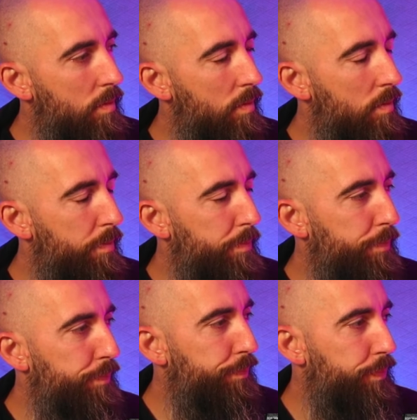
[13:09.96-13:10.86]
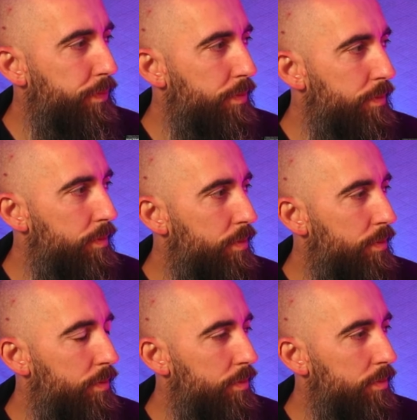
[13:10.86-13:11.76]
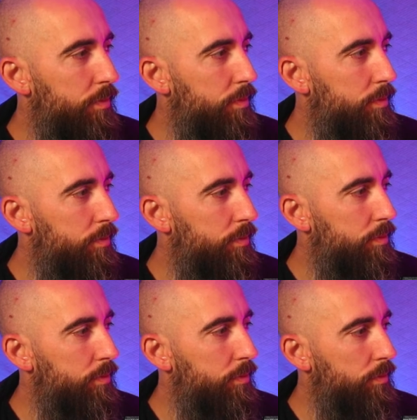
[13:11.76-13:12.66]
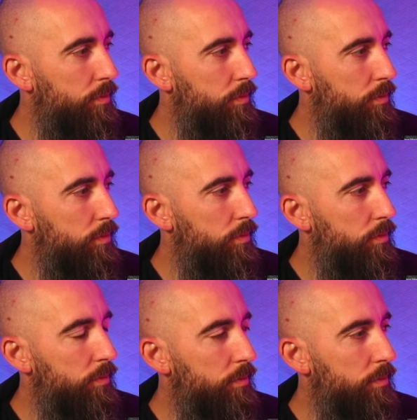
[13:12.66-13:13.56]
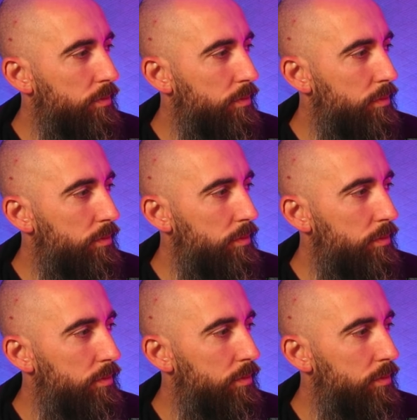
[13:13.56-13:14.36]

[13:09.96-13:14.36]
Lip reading: (silent)